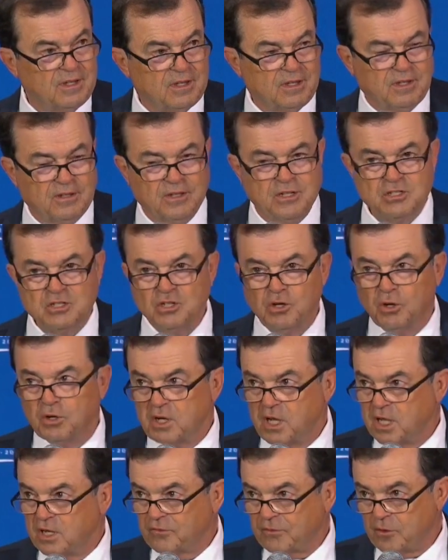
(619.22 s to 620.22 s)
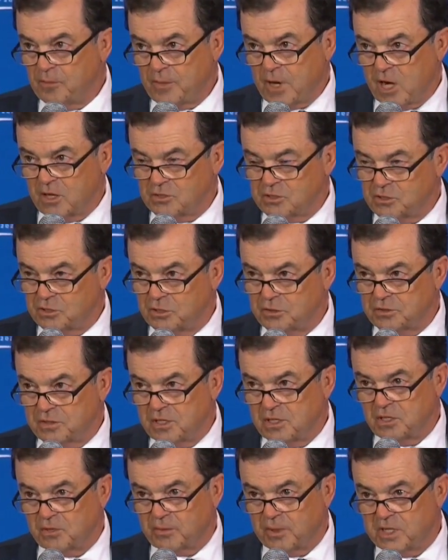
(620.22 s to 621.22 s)
there's no need for our children
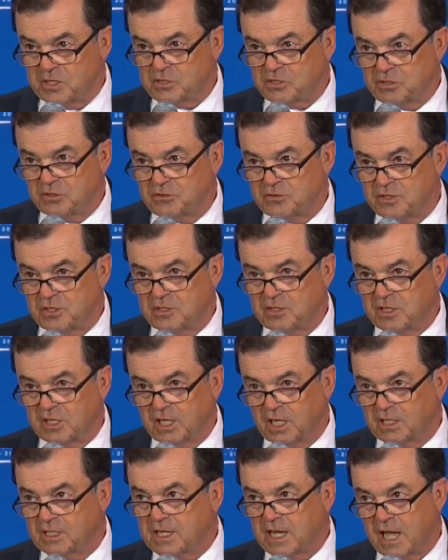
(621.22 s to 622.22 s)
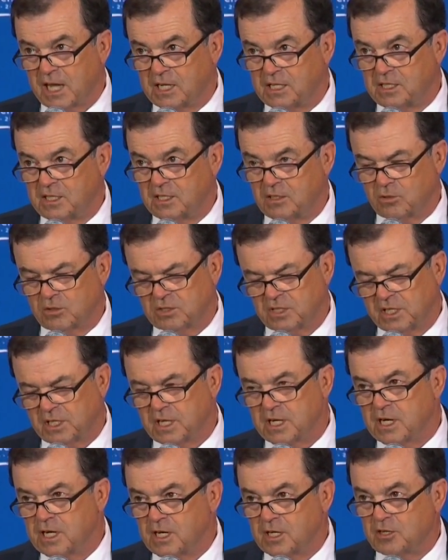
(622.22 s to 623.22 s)
and grandchildren to get ninety or to get
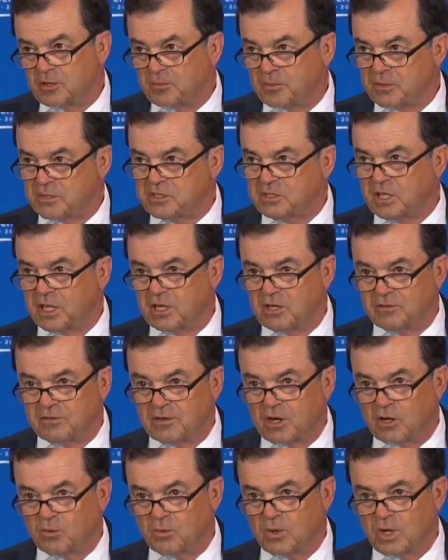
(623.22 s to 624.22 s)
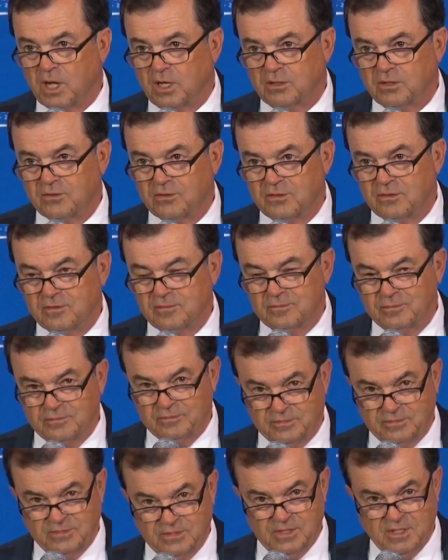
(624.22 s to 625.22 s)
one hundred percent of our wealth.
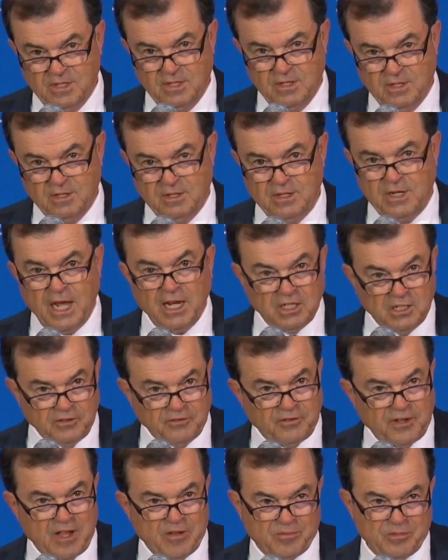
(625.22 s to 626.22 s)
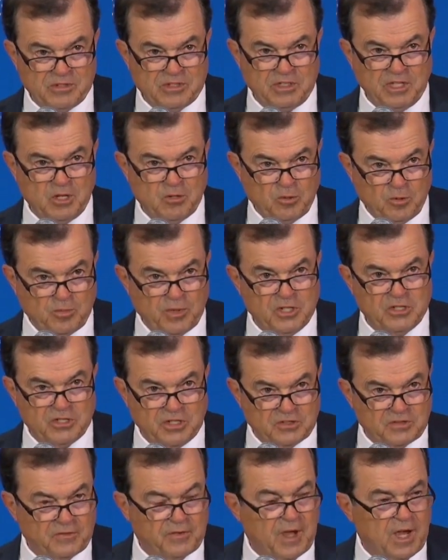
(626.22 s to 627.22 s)
ninety-five percent would be
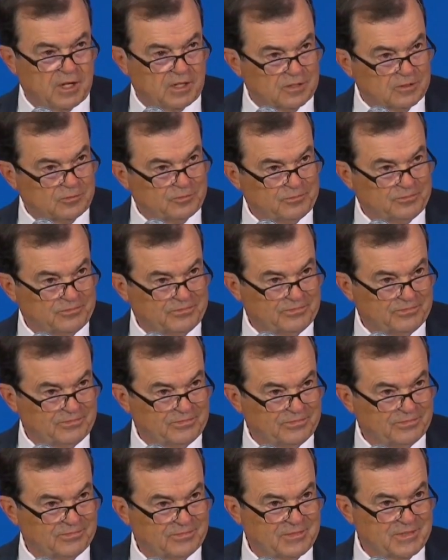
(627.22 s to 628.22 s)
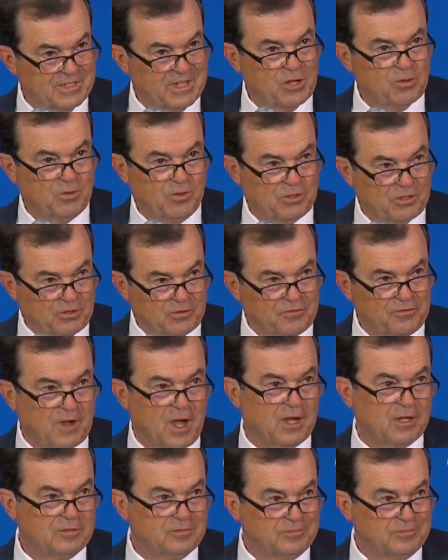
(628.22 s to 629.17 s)
just fine. They will do fine.